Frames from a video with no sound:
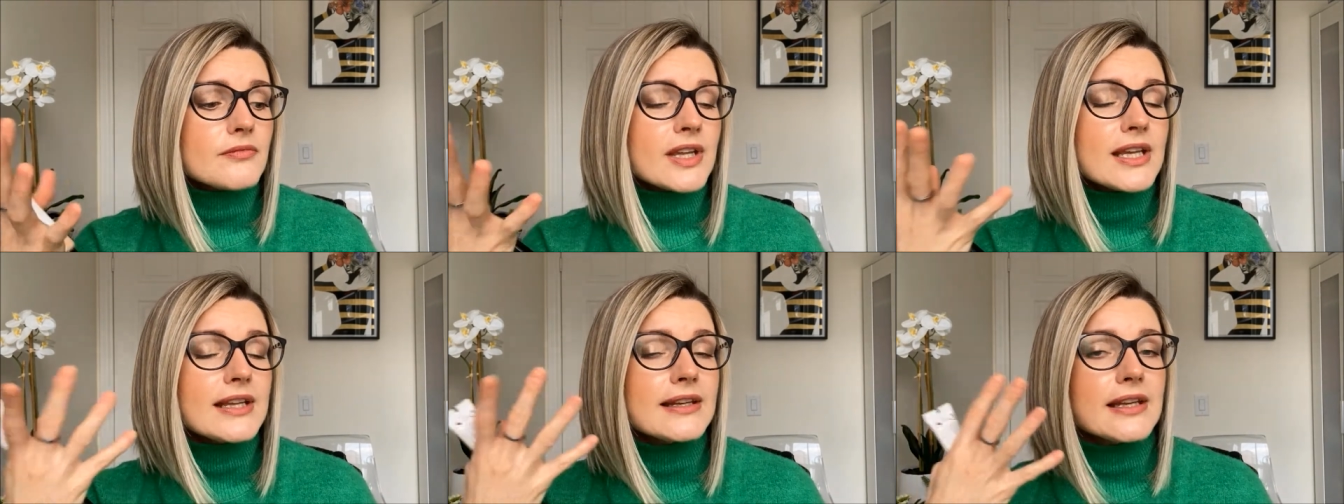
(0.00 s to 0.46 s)

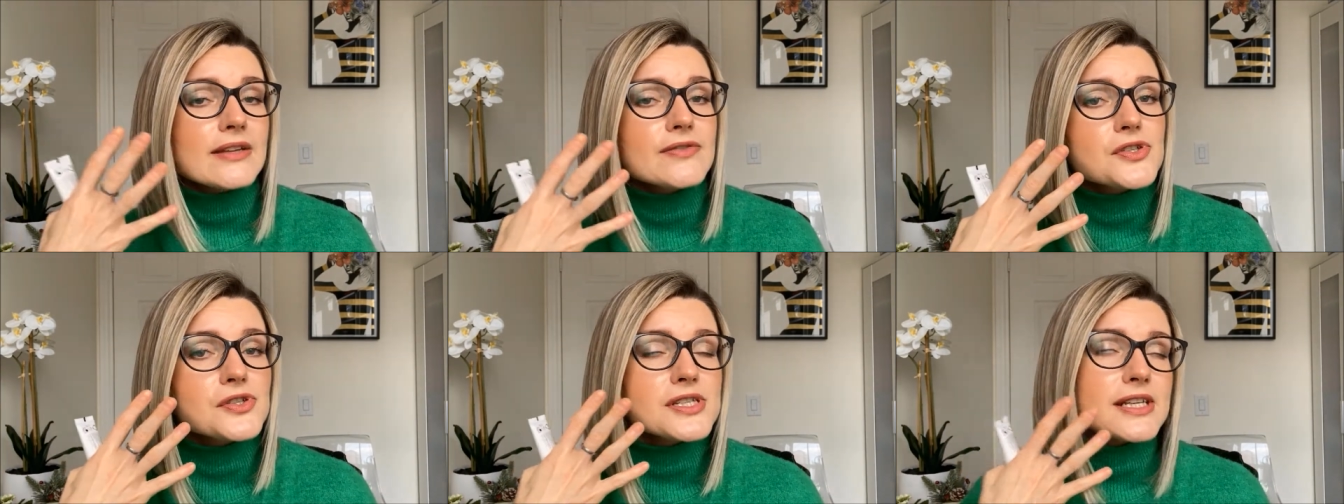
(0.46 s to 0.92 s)
It
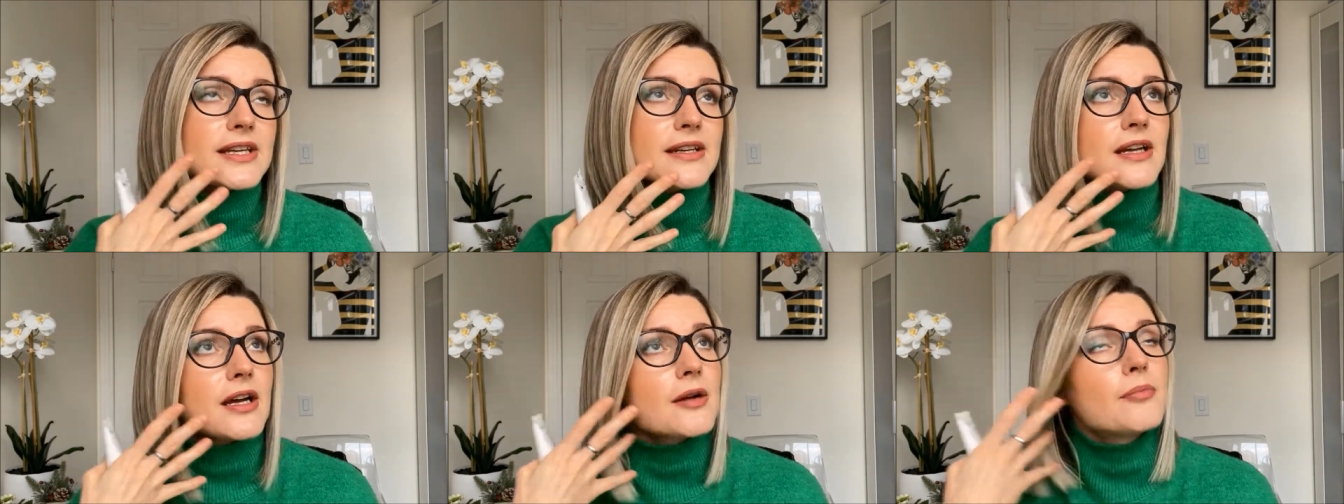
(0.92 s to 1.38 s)
gives your
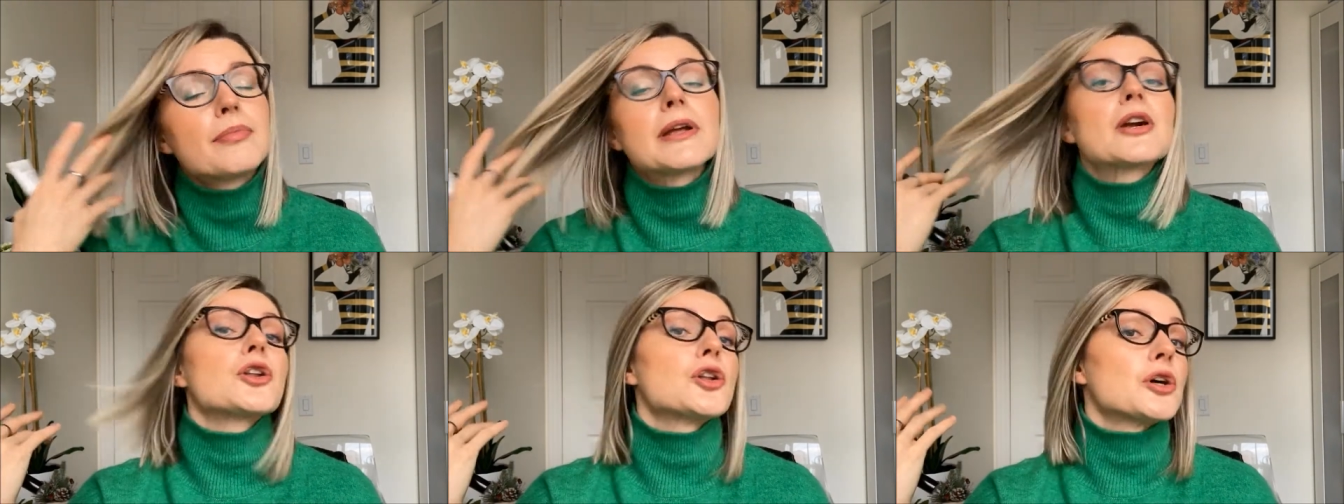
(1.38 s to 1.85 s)
skin a
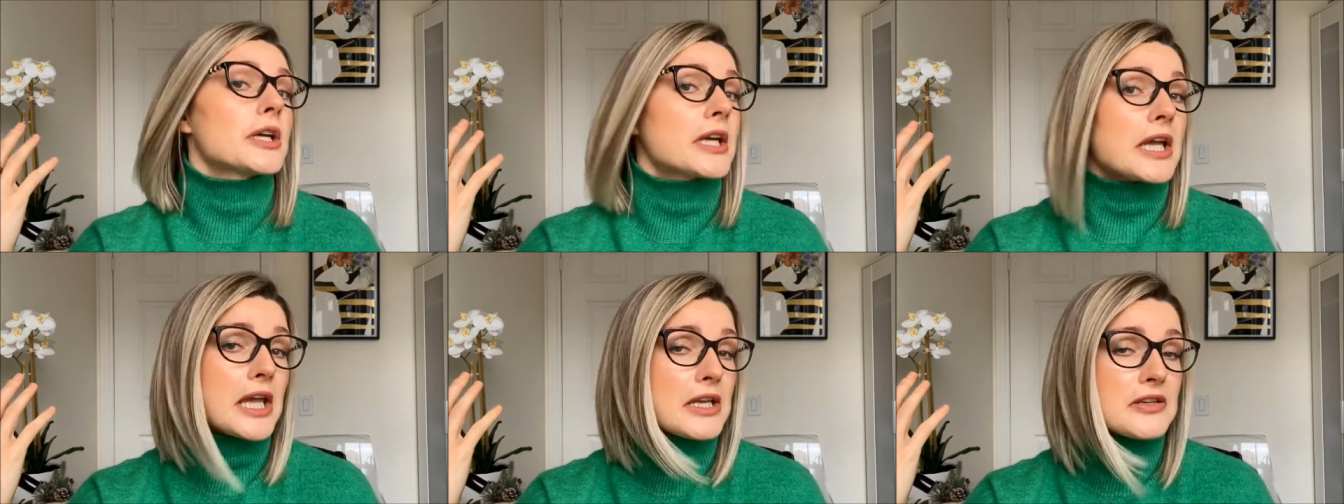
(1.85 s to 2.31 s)
bare look
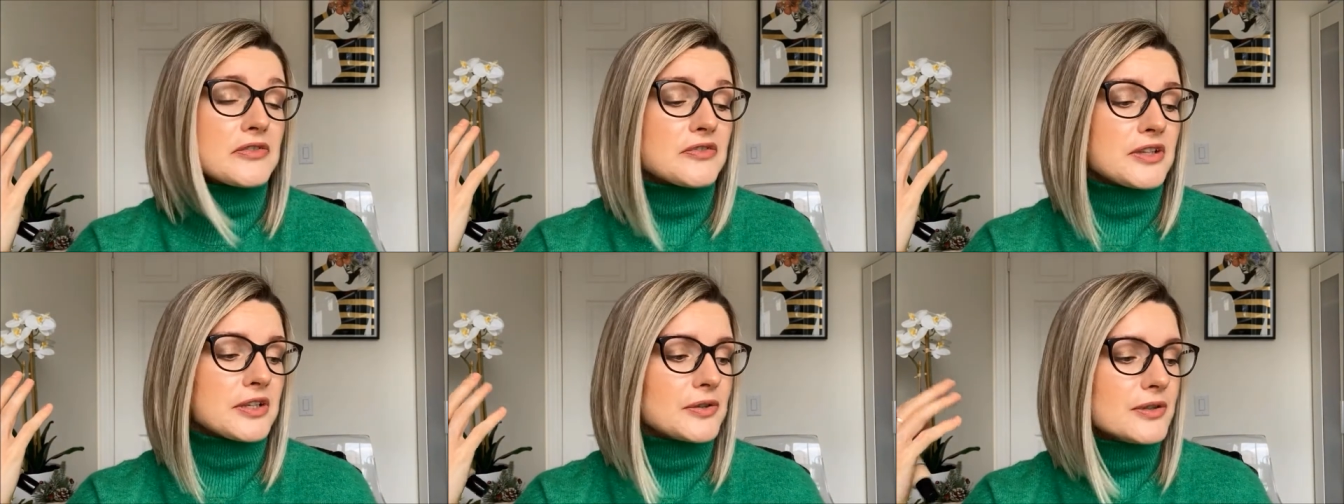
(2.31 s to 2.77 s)
and
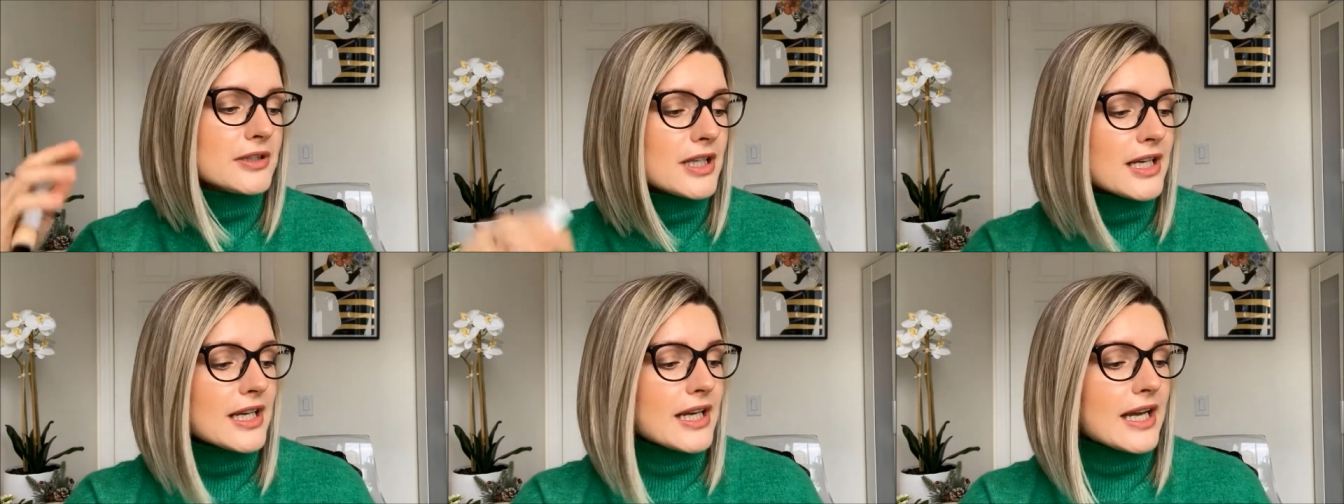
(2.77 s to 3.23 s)
feel,
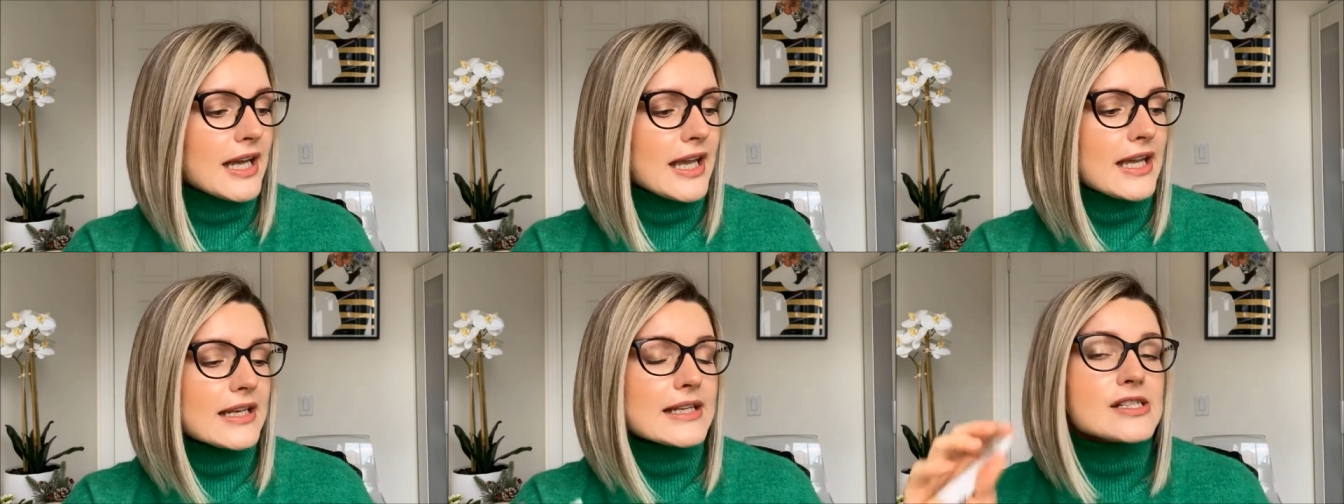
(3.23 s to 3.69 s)

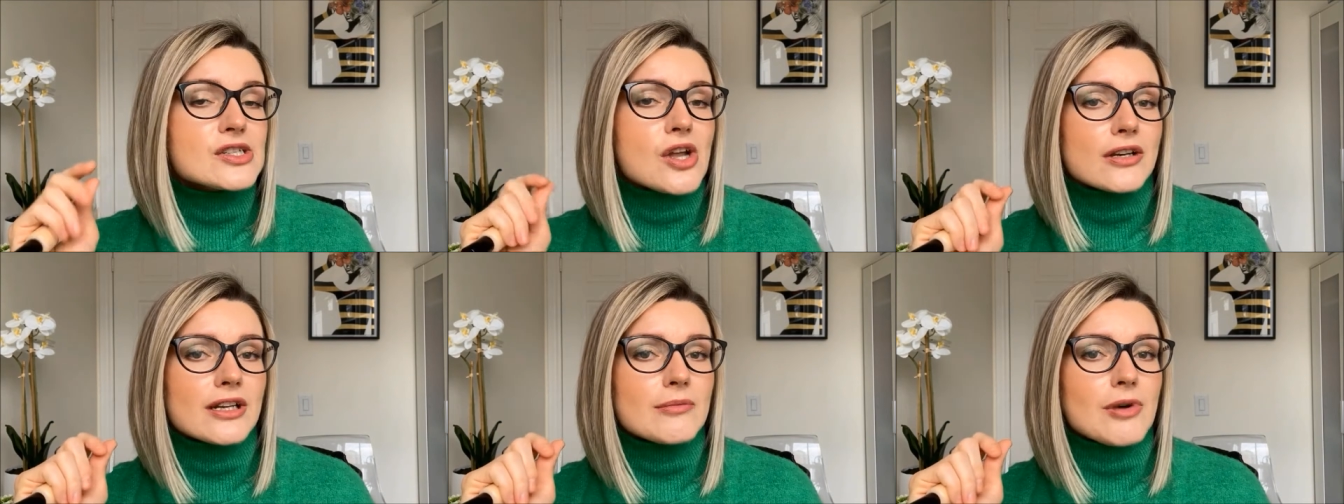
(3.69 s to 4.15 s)
and it's
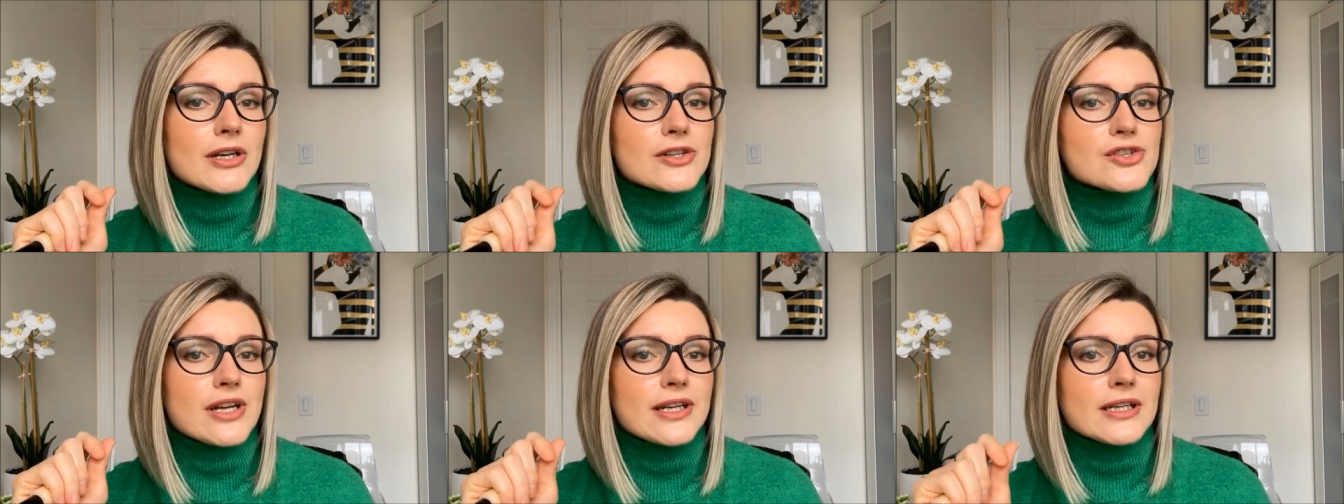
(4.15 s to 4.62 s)

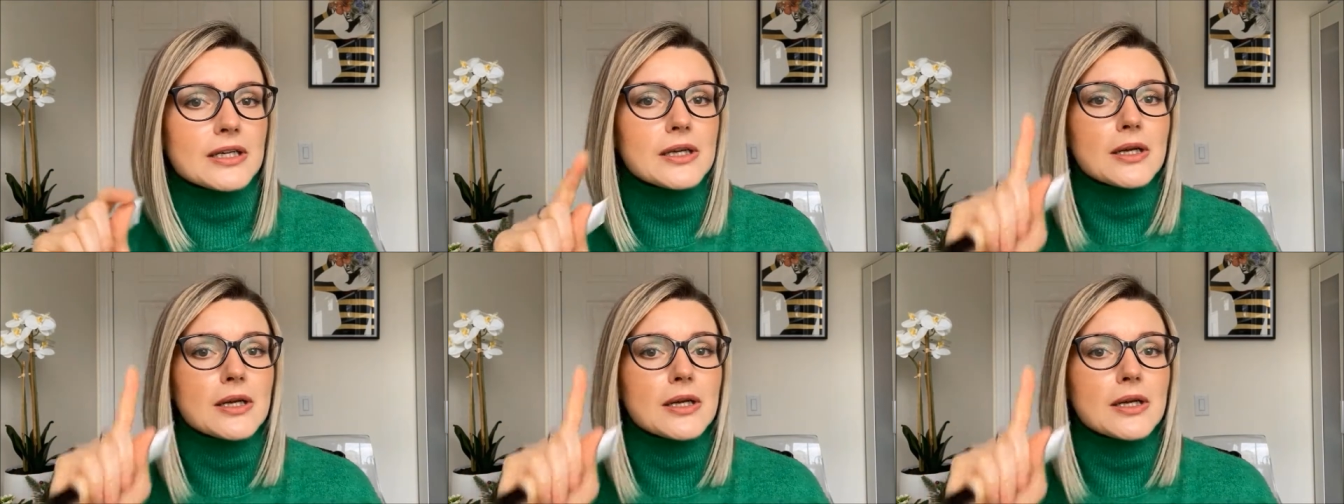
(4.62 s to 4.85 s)
non-comedogenic.